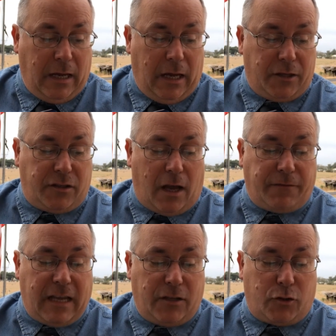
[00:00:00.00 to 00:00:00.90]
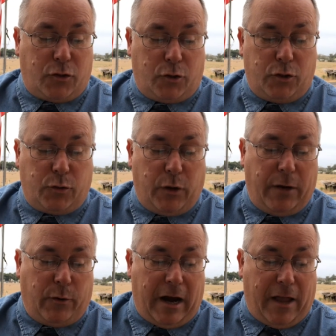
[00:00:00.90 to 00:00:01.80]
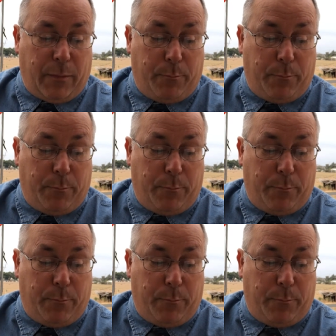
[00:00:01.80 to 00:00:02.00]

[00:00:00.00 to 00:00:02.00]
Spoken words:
a soft answer turns away wrath,